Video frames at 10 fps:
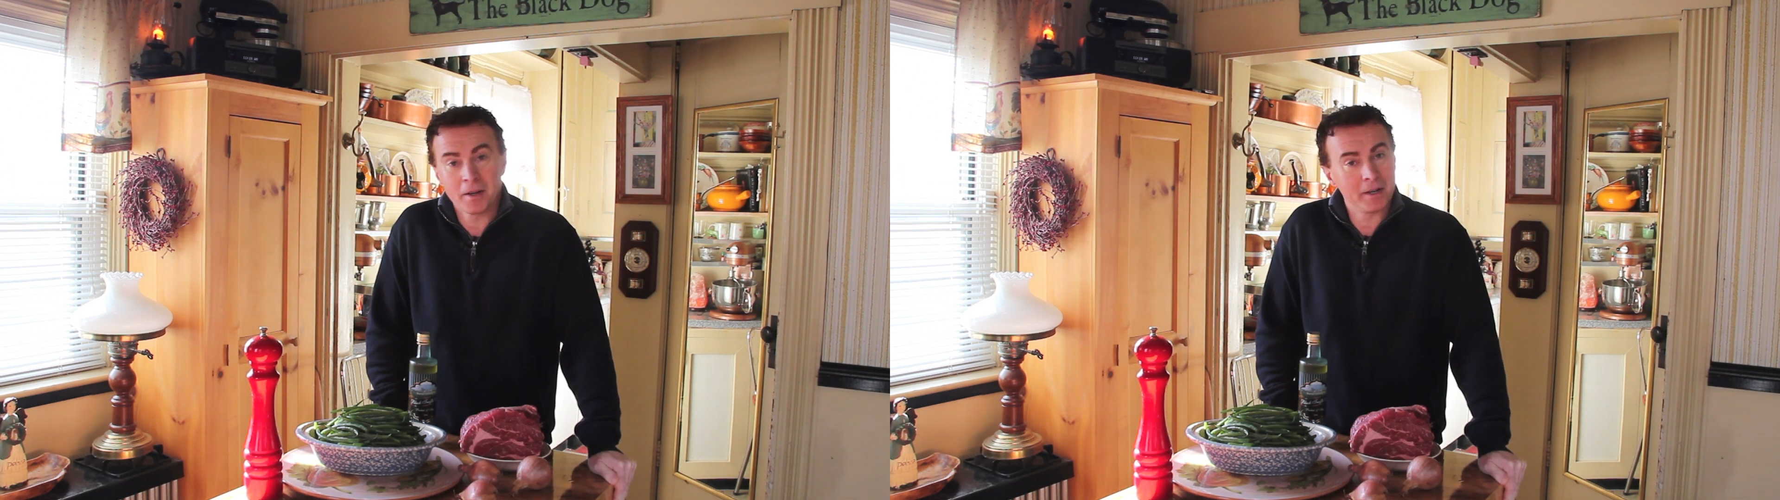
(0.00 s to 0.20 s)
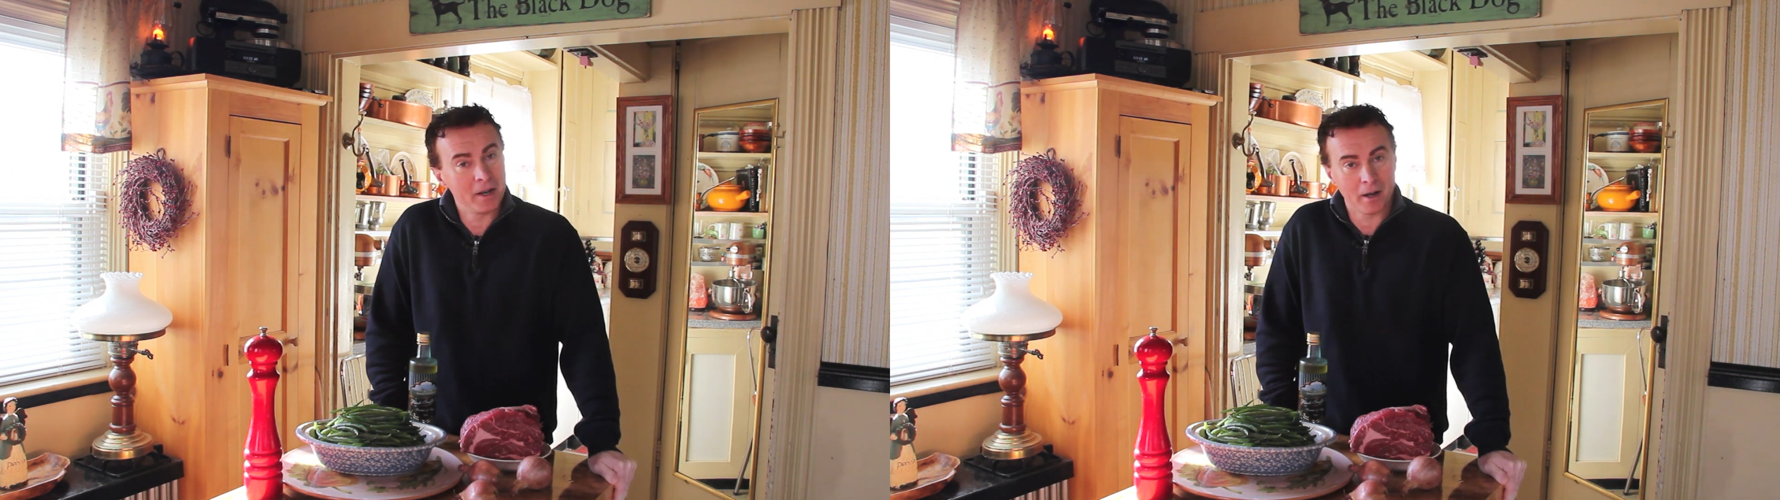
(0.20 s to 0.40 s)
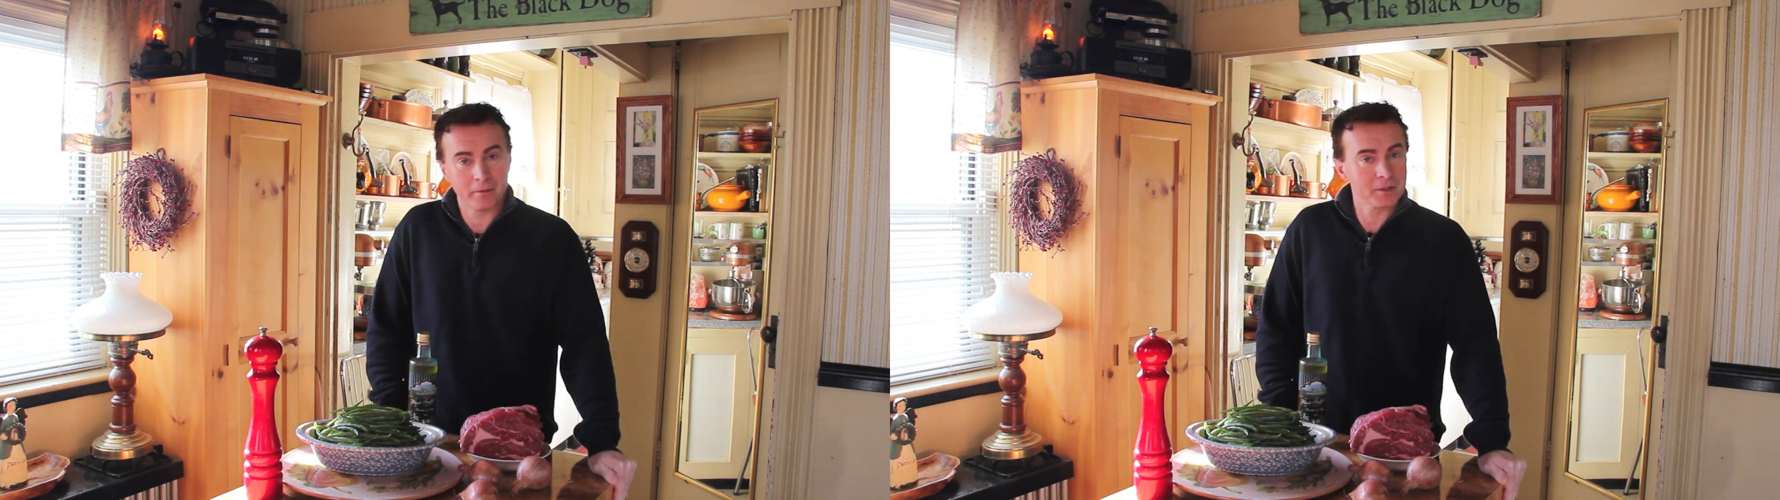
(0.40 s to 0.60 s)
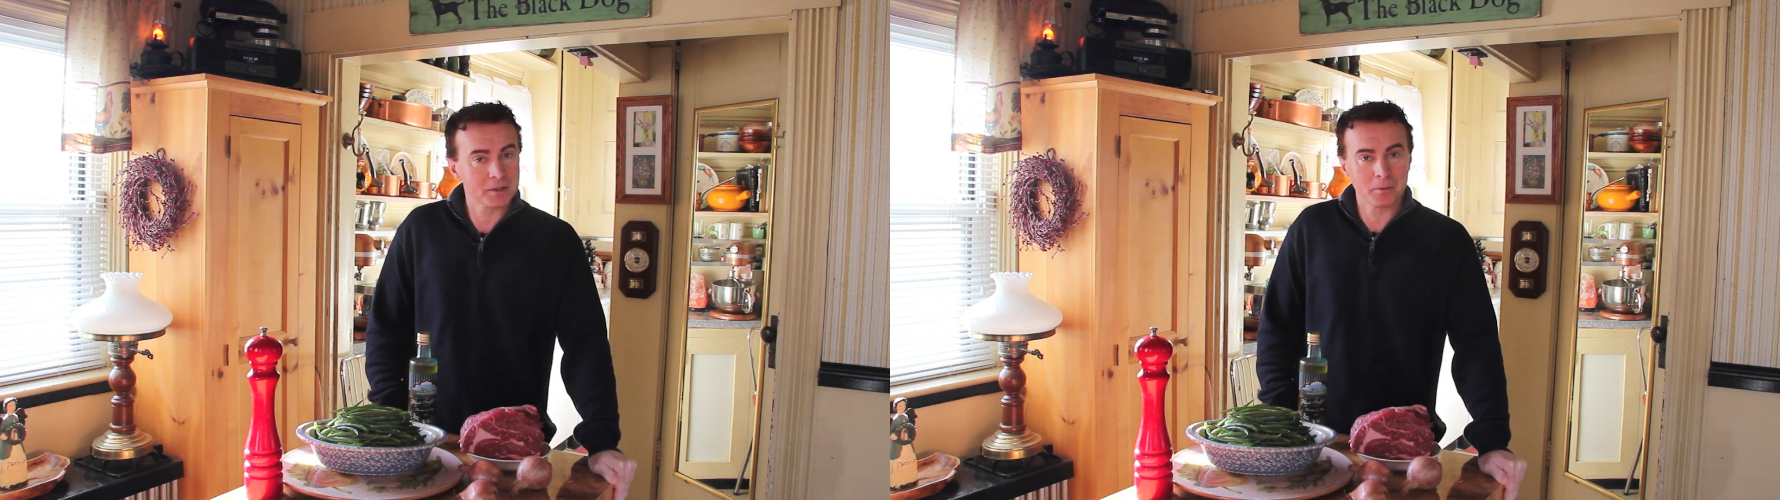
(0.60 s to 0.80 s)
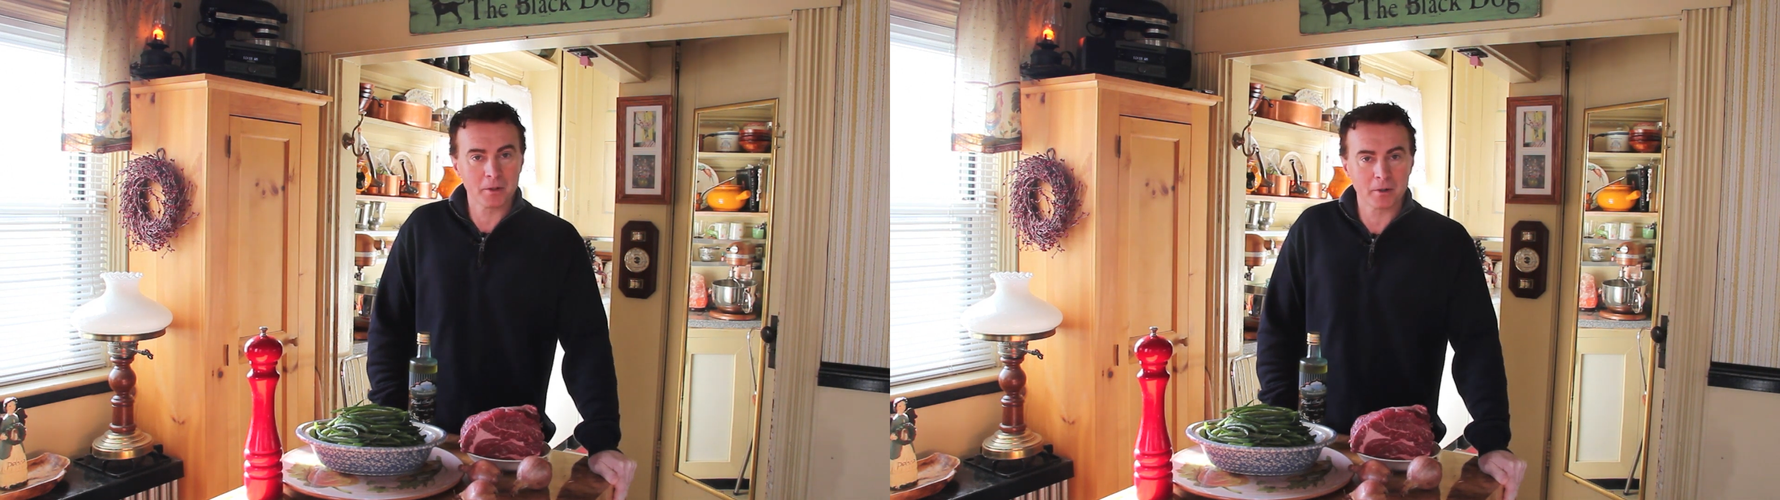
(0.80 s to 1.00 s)
and harvest
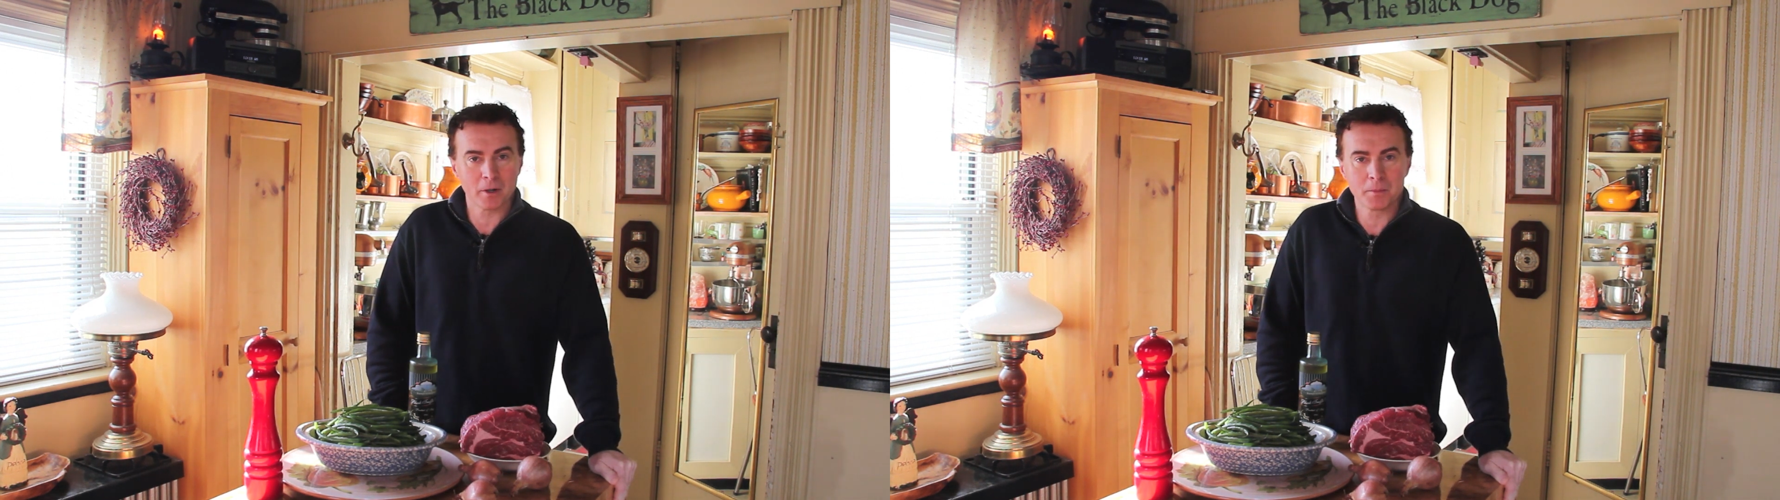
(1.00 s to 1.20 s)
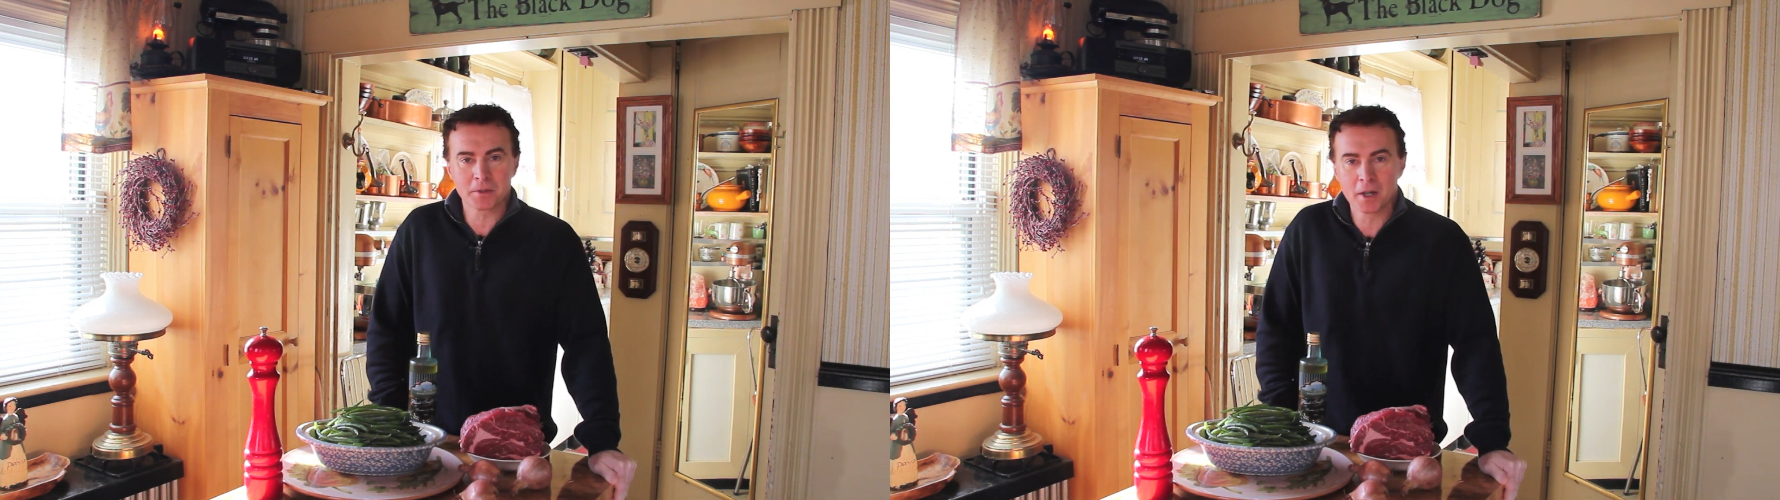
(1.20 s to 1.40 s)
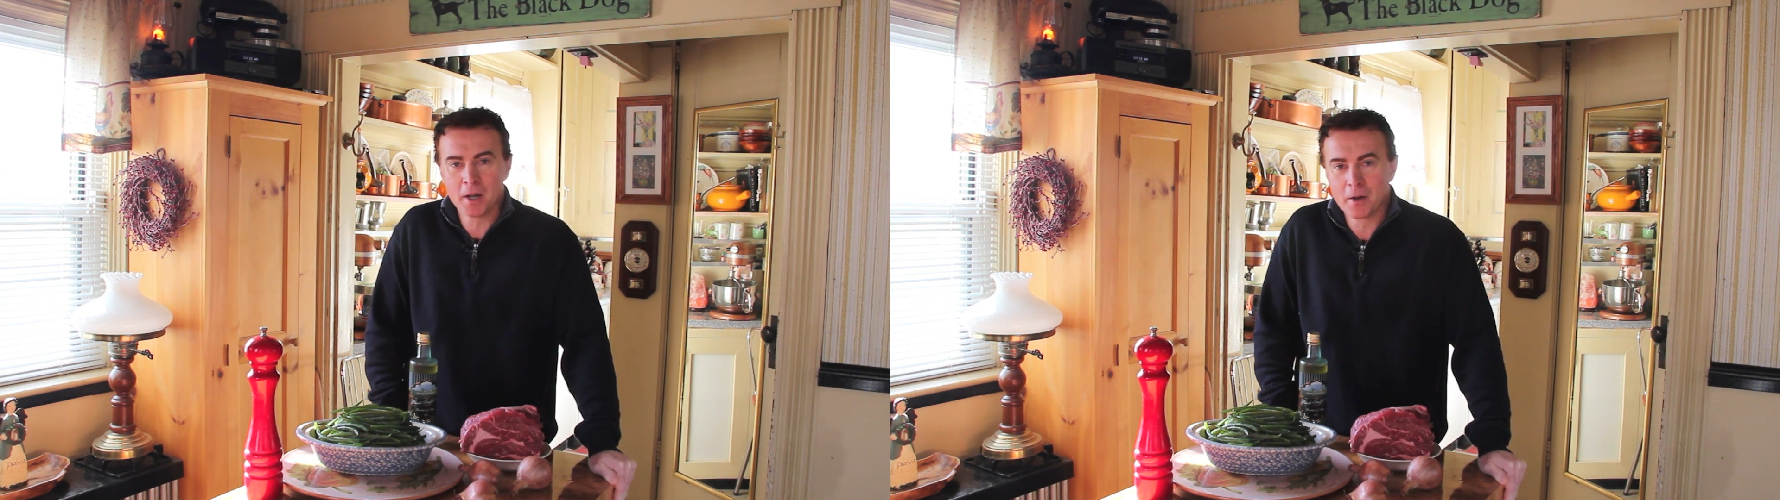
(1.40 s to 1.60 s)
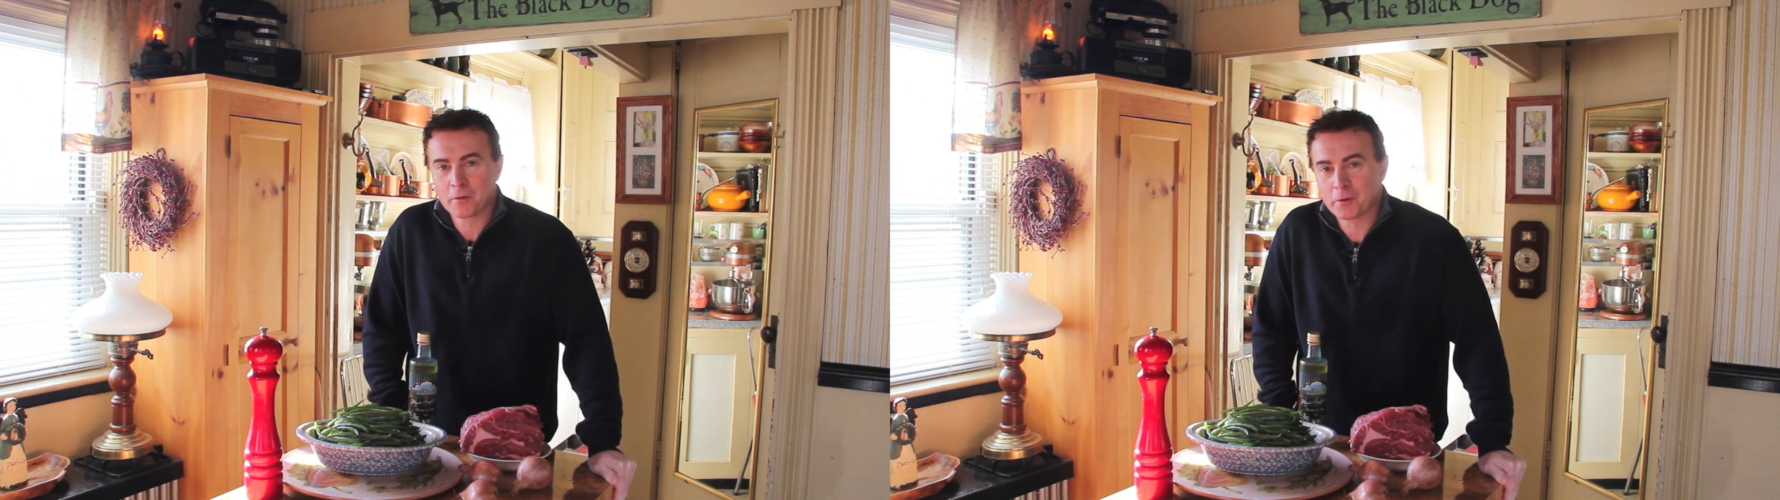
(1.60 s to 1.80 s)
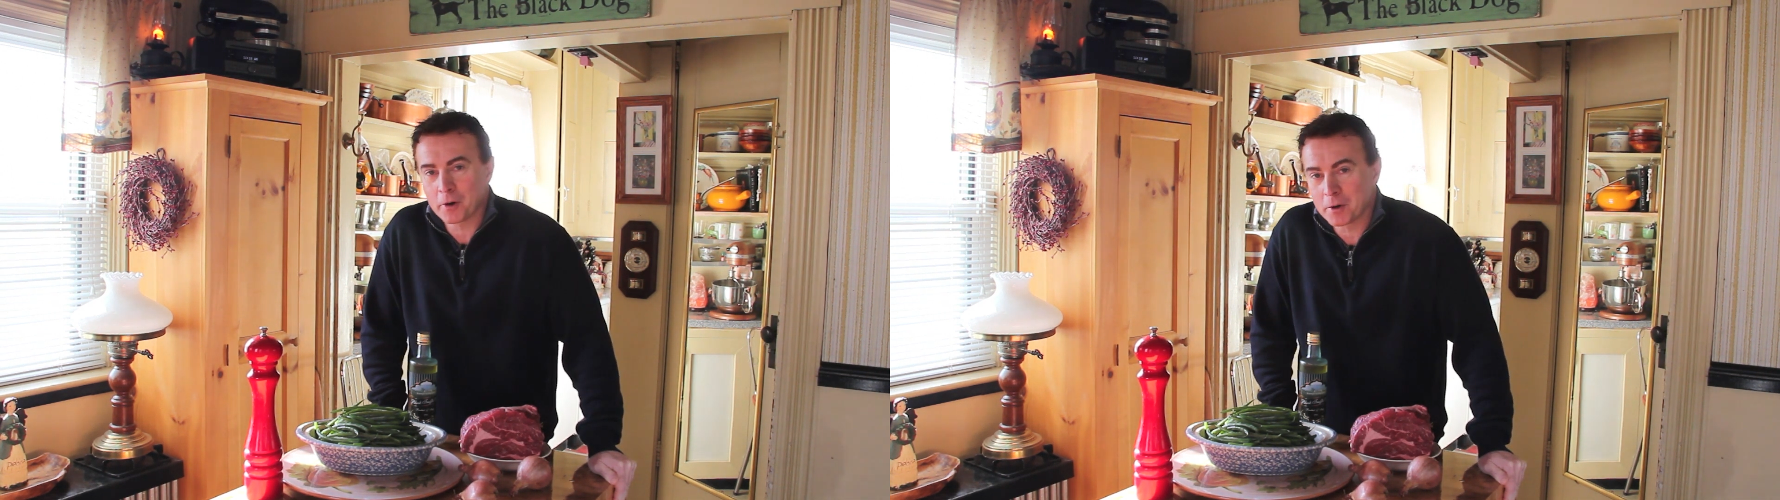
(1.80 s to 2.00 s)
some more herbs
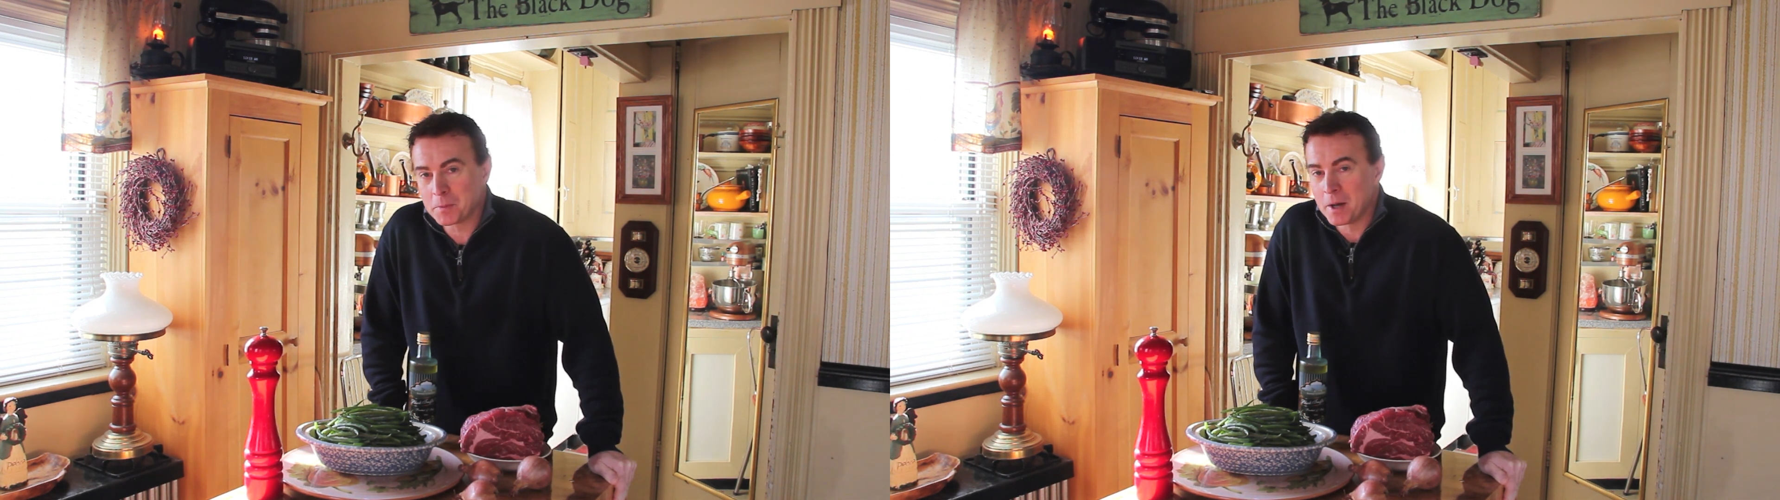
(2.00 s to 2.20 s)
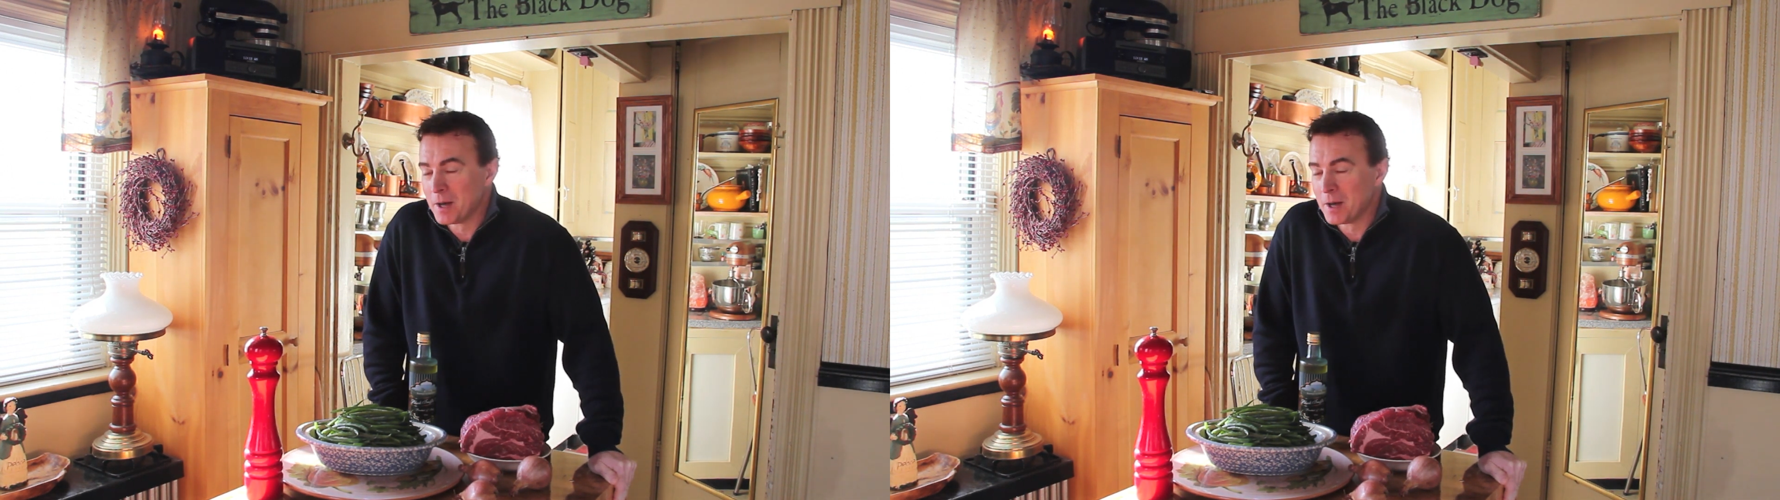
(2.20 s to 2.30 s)
for